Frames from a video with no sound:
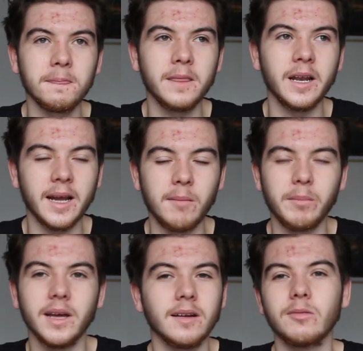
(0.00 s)
then I am
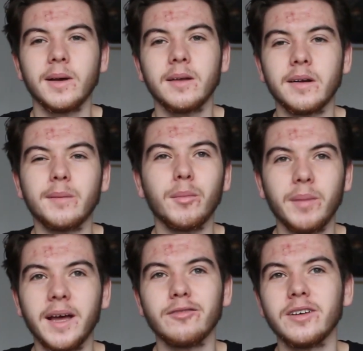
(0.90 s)
better than Spider-Man, I'm a
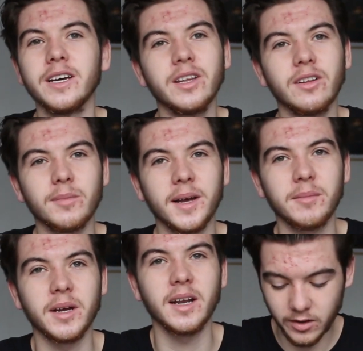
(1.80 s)
better fighter than Spider-Man.